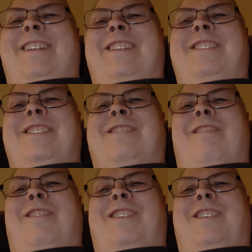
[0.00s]
he just
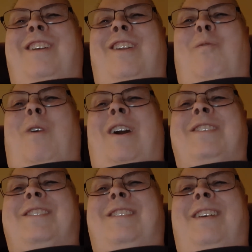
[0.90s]
sort of kind of watched.